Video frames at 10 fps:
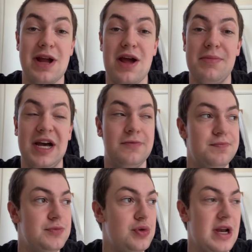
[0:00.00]
out in
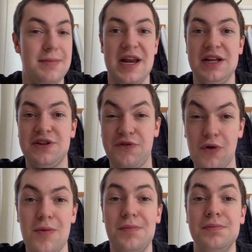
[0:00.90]
about 20 minutes
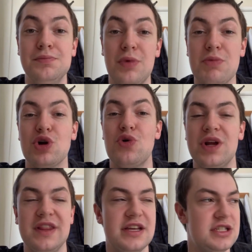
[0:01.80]
from when I'm
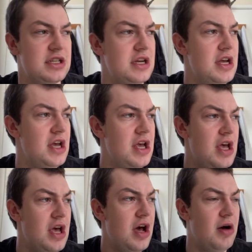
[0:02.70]
recording this.
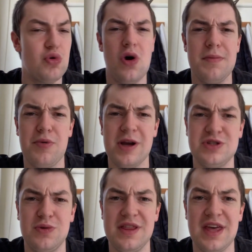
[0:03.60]
I'm quite
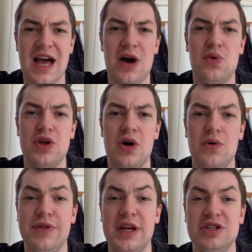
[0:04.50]
impressed with how the
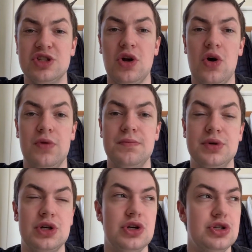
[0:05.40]
whole thing's gone,
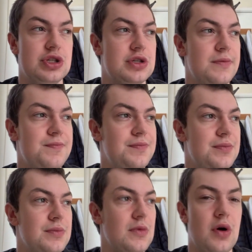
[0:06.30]
because
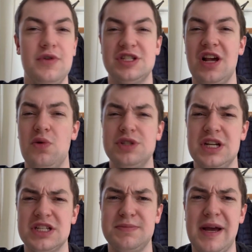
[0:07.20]
obviously I wasn't
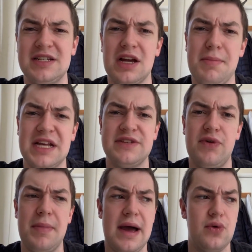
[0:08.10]
expecting a massive
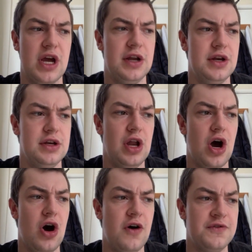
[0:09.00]
amount, and
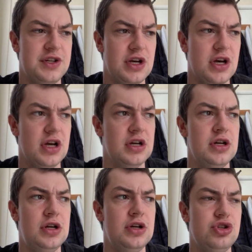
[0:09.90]
after
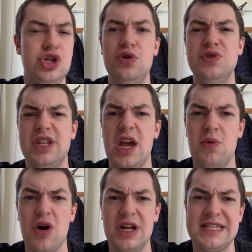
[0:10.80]
Tuesday,
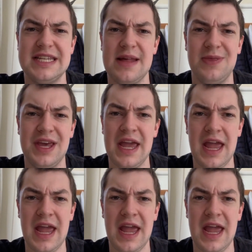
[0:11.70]
where I'd said that